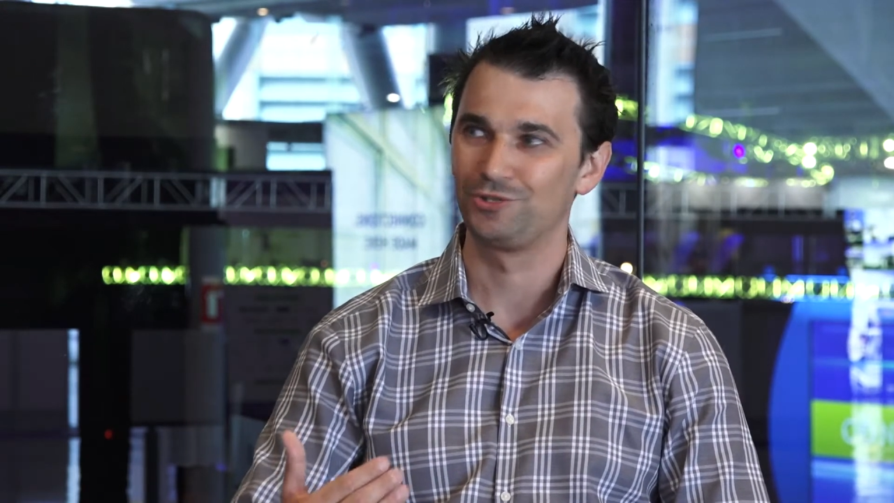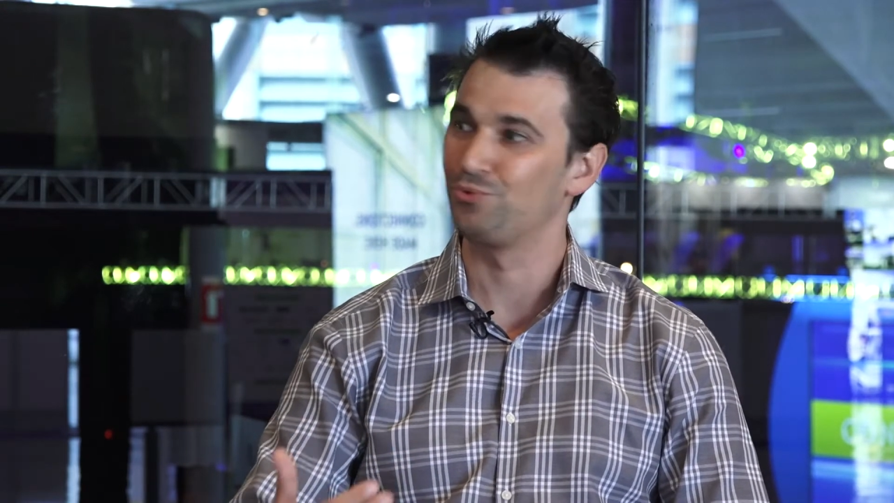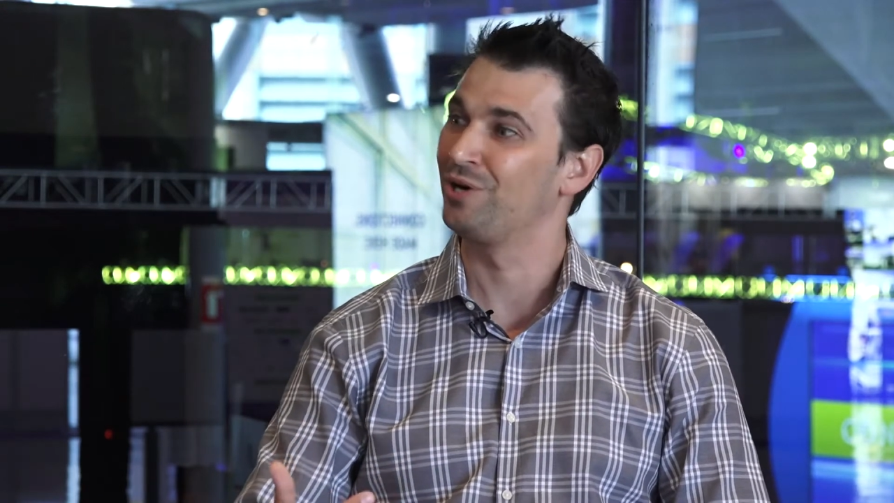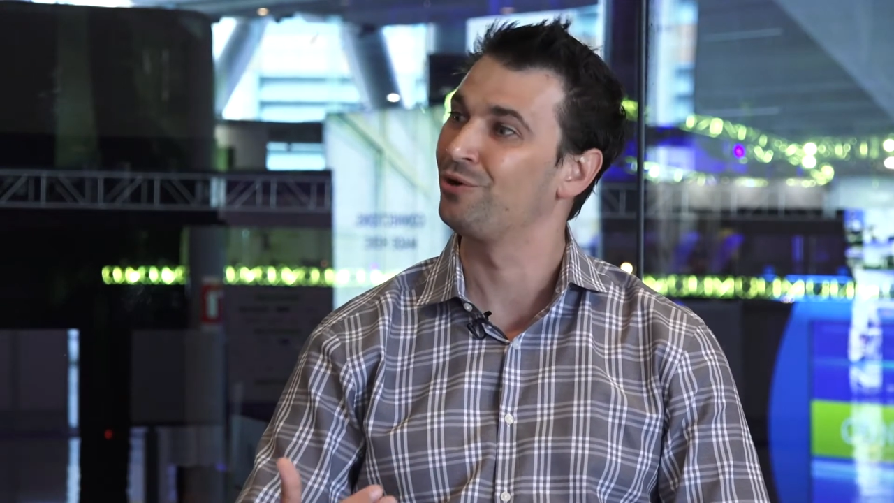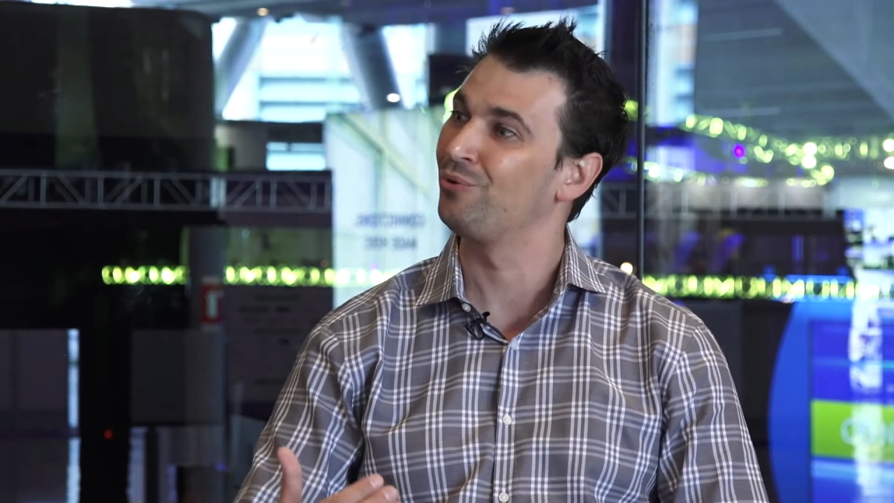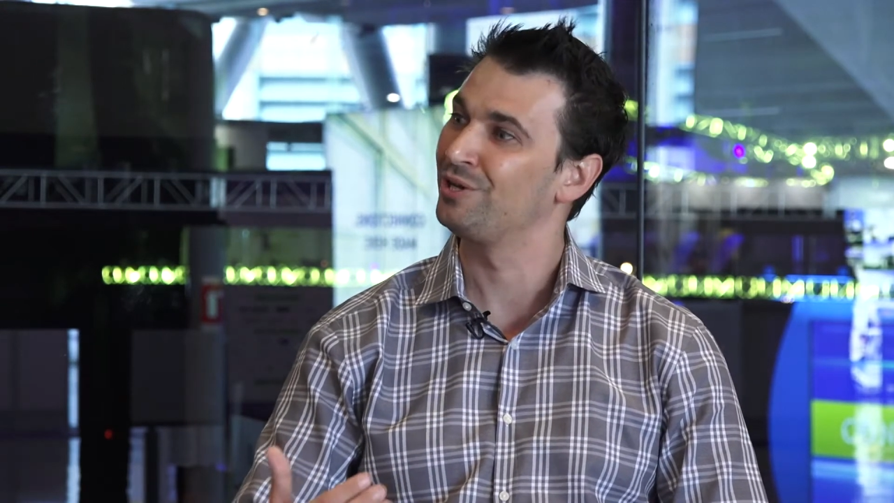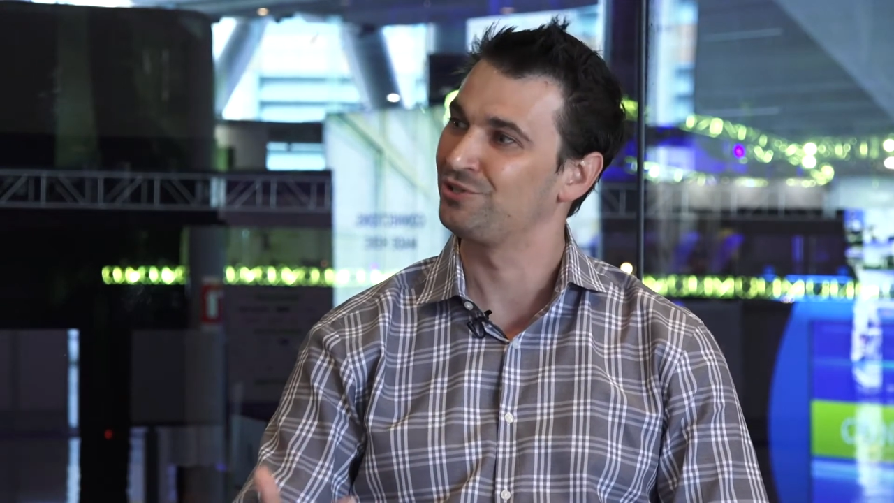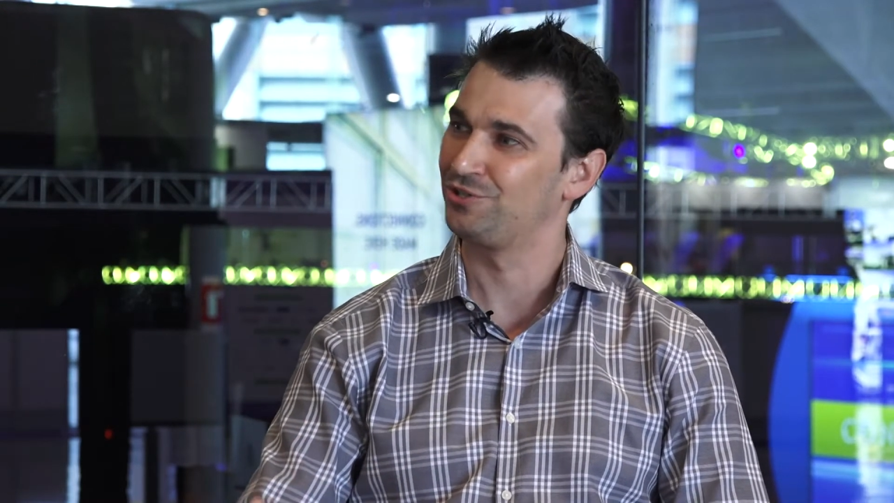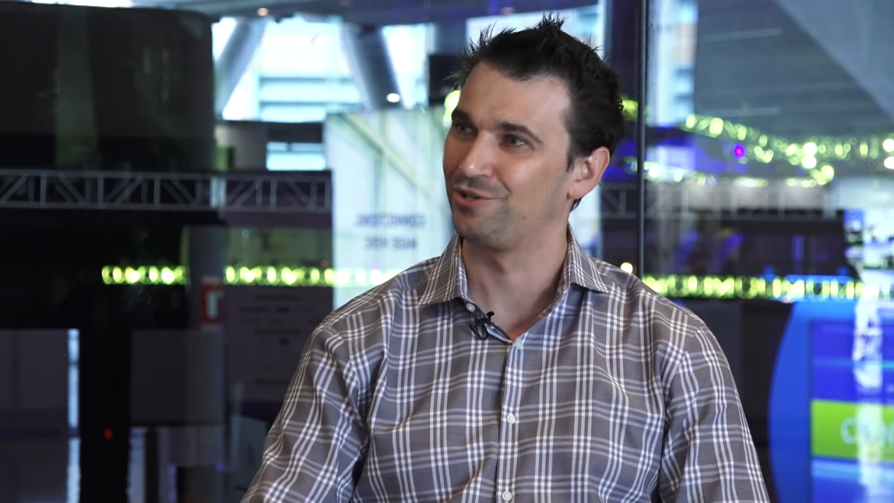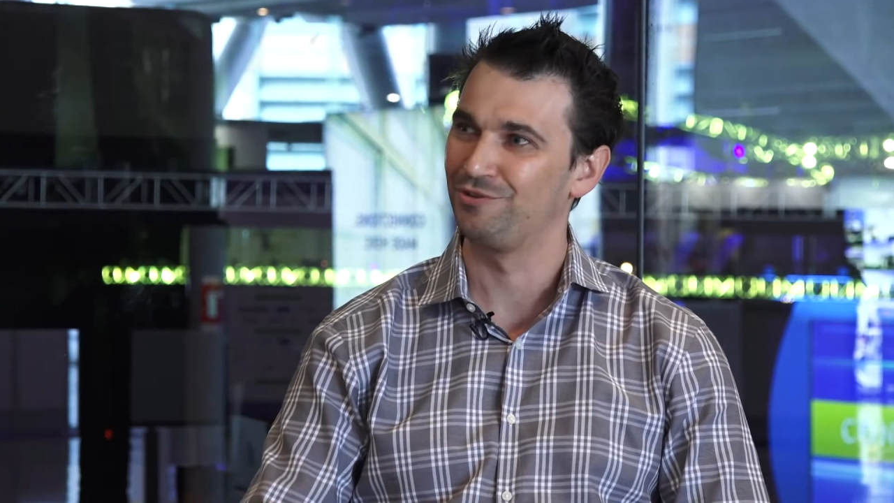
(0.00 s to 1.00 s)
one-on-one
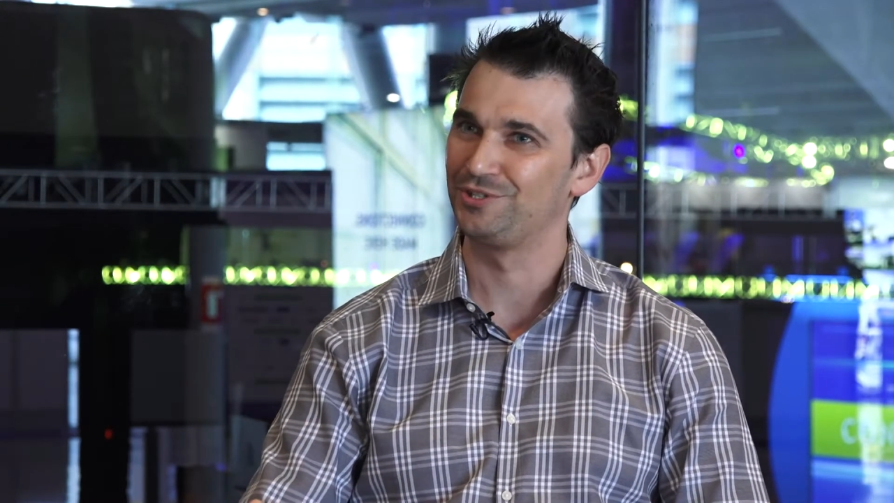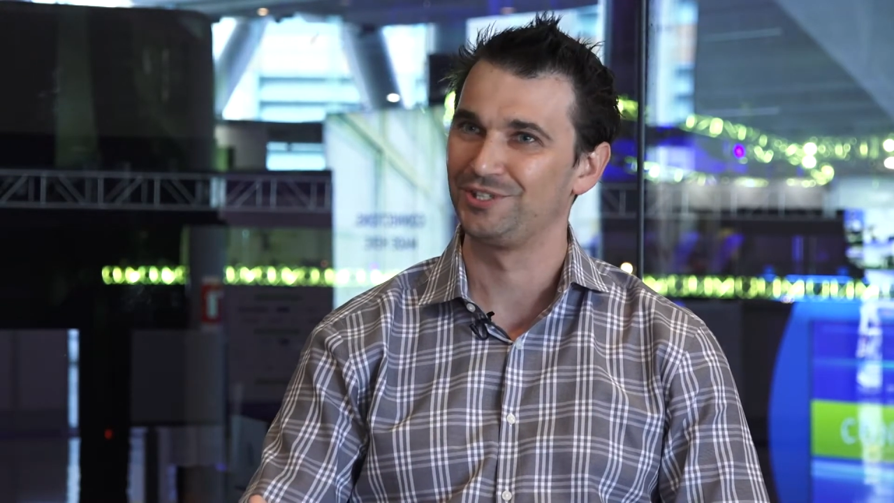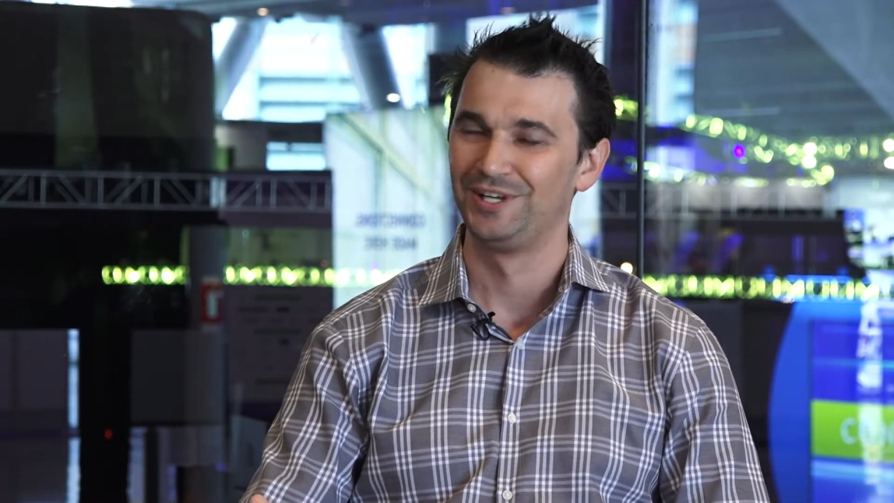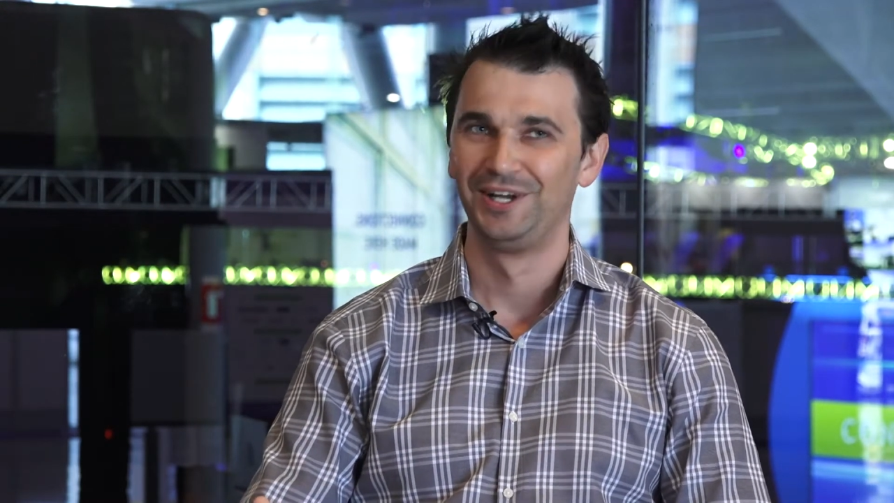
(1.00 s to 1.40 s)
service.